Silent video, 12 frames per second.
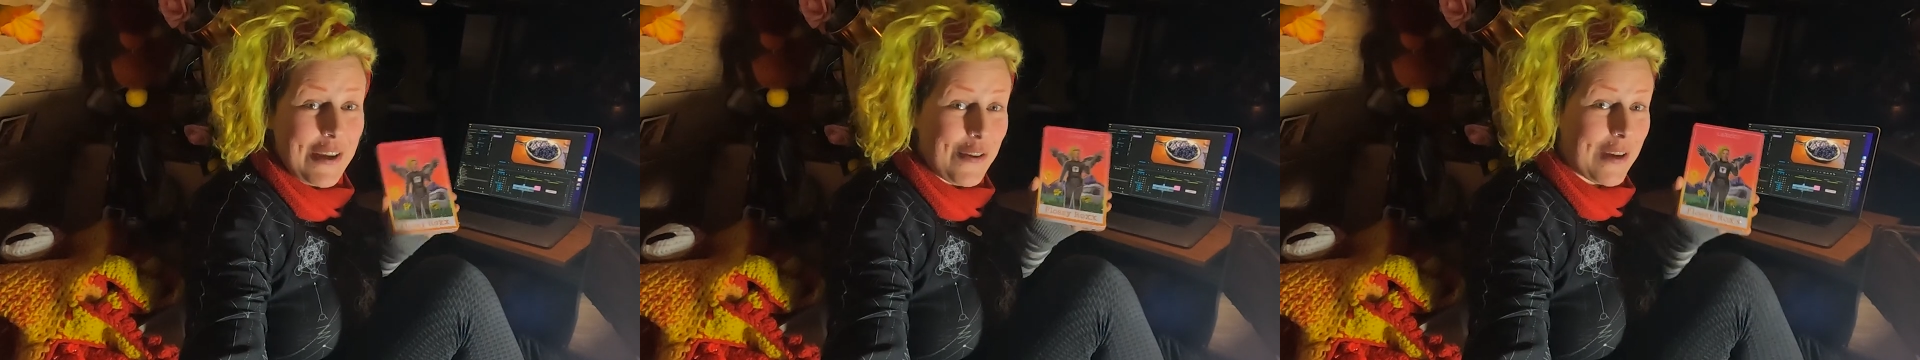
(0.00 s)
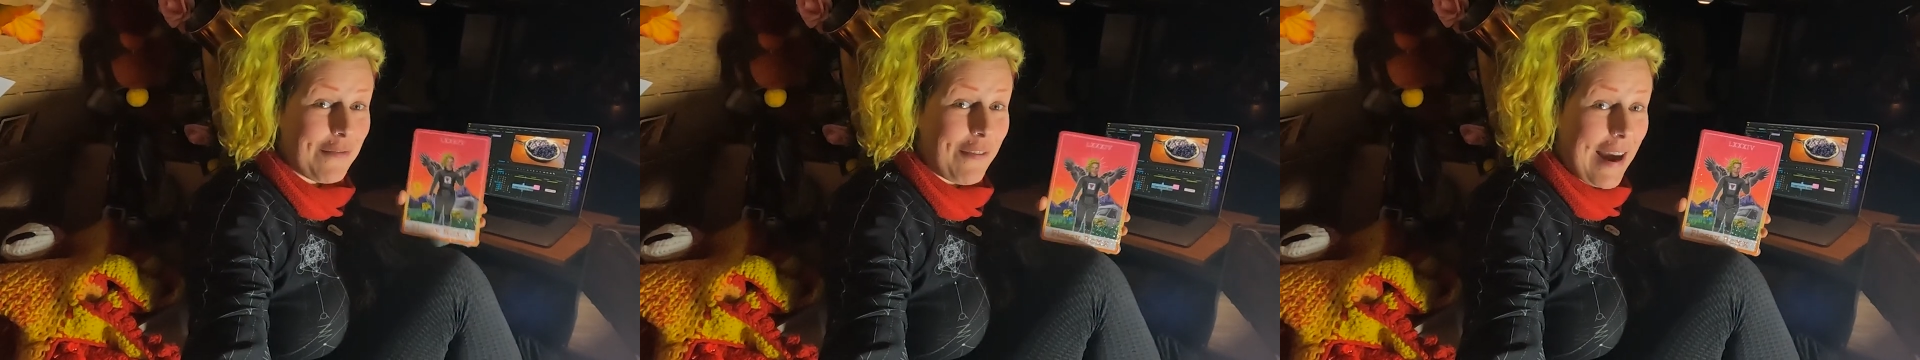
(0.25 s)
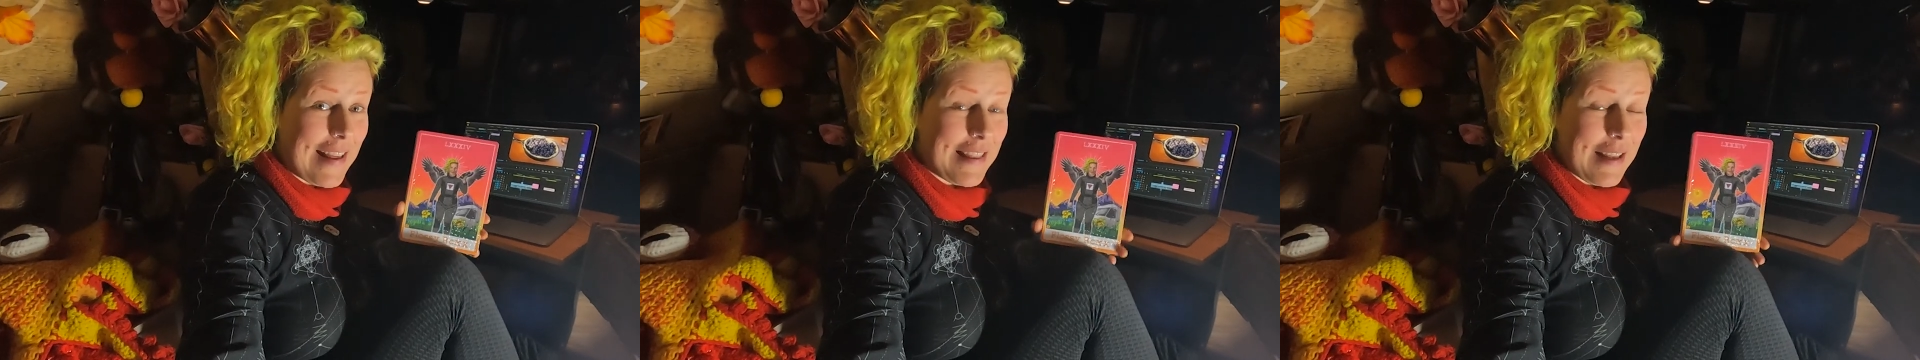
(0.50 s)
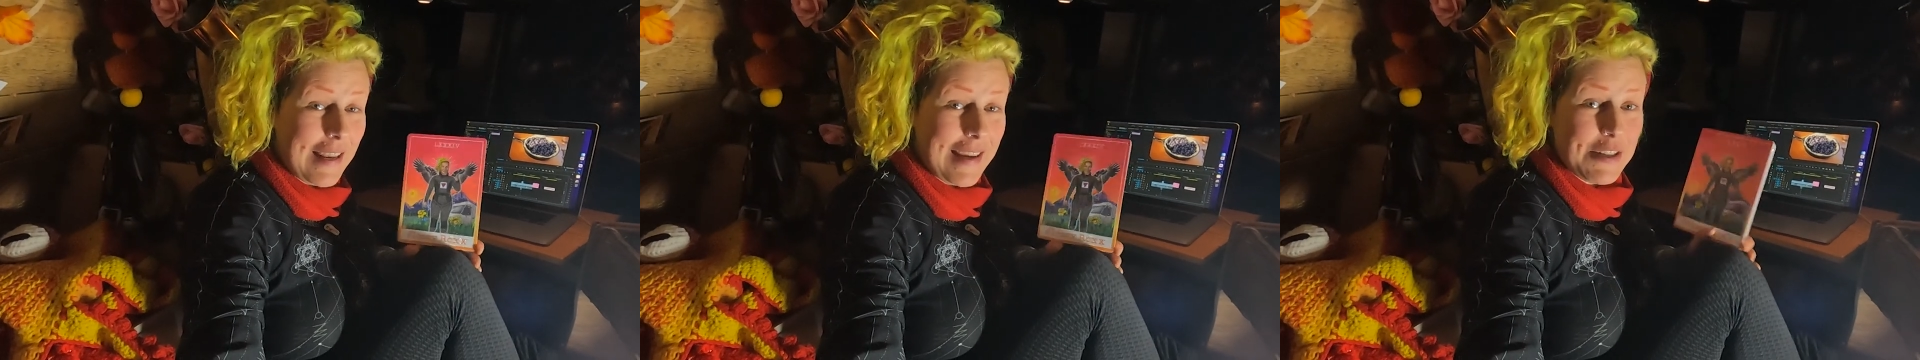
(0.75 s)
You can find
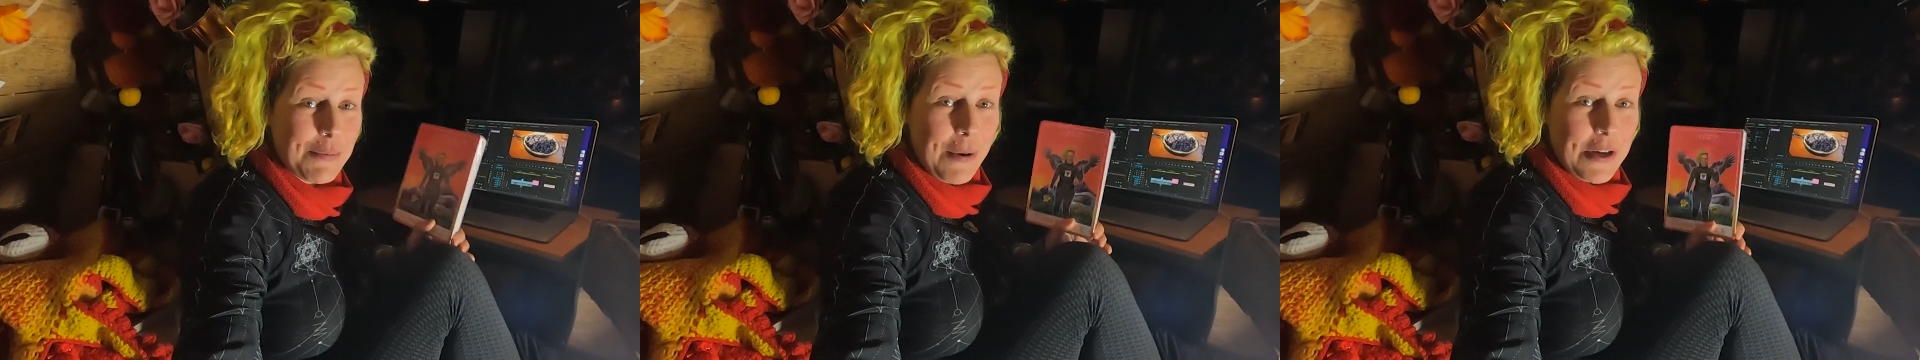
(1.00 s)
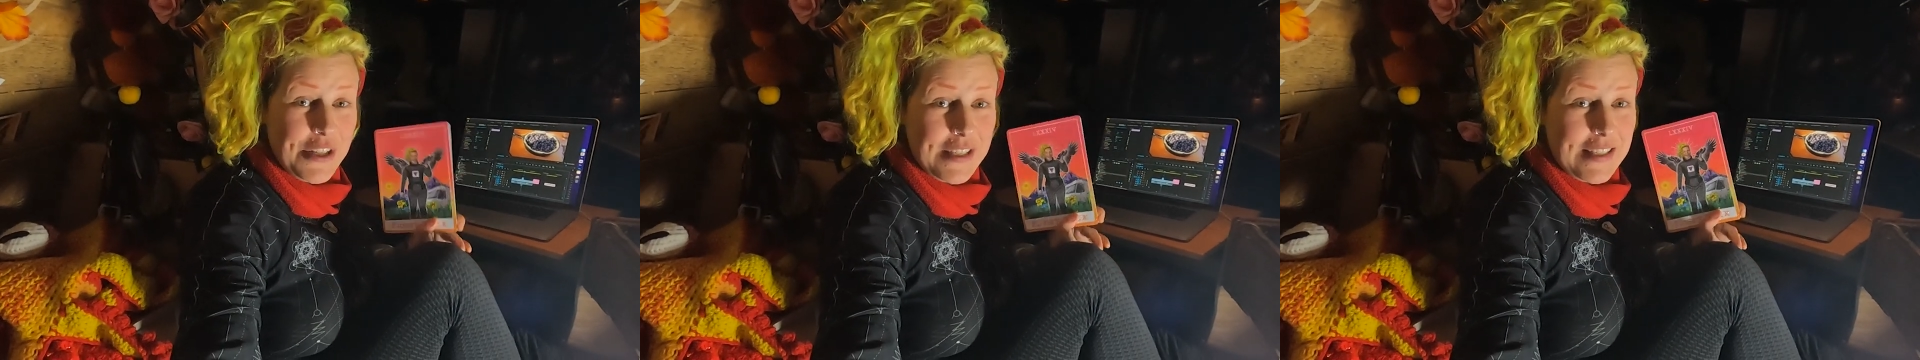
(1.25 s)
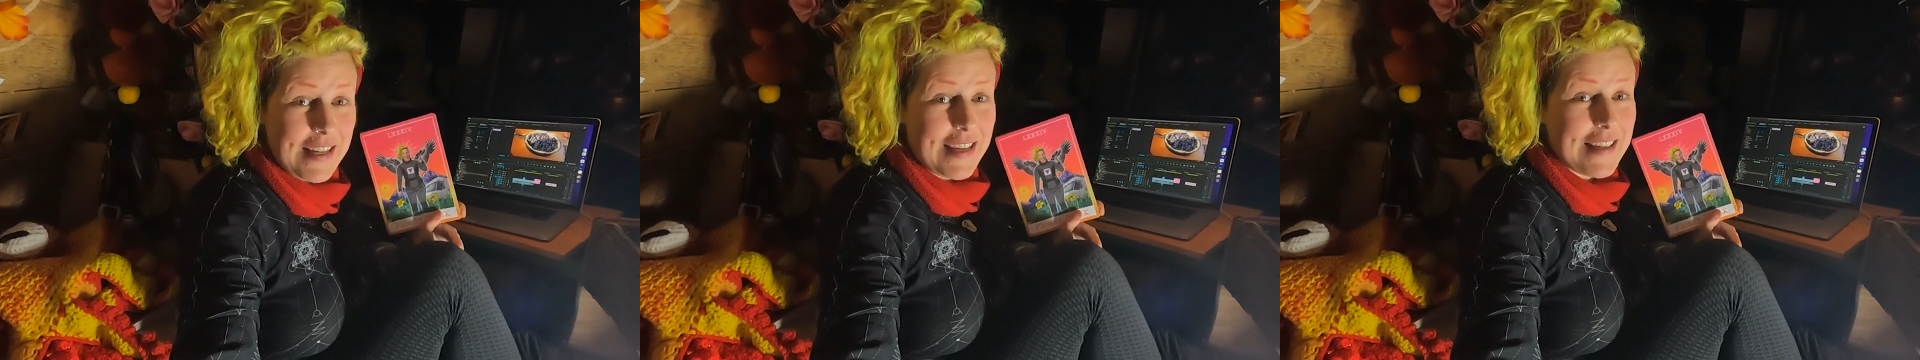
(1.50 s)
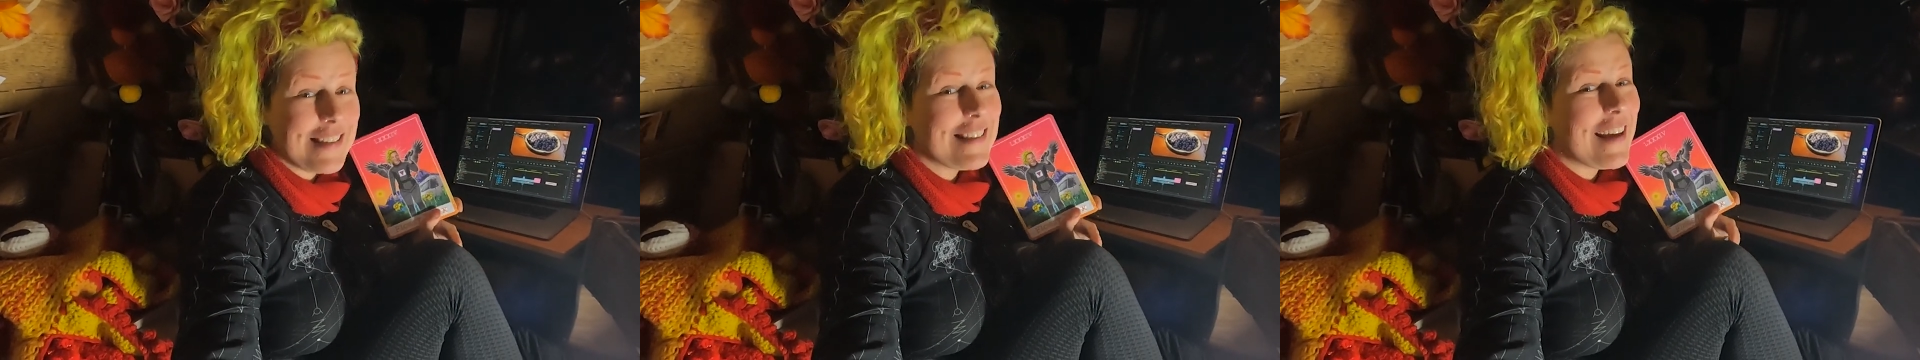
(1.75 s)
the link to purchase
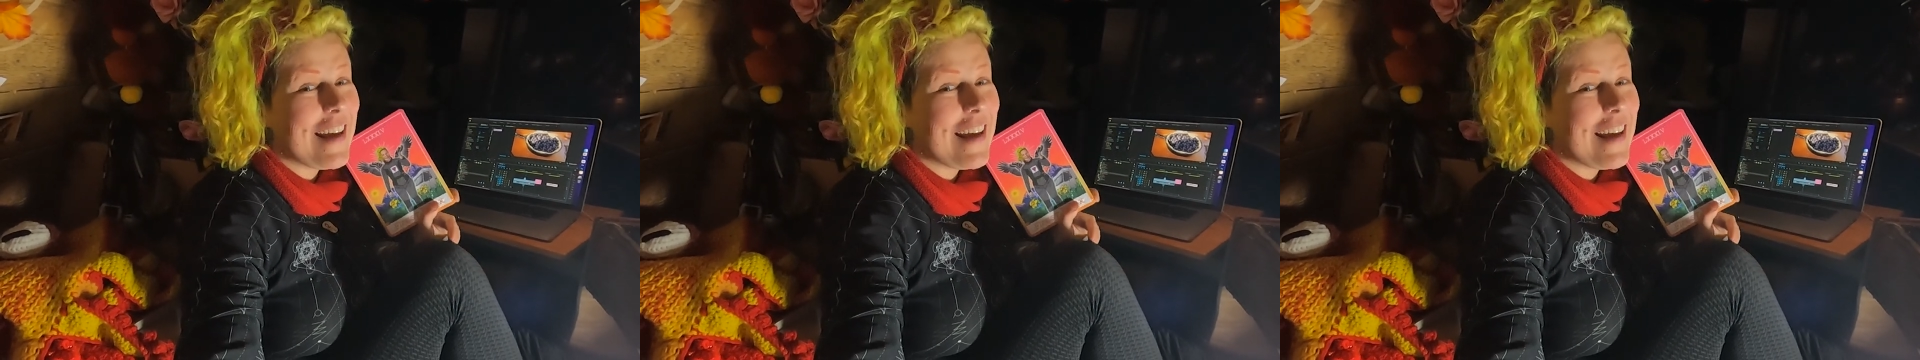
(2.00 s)
stickers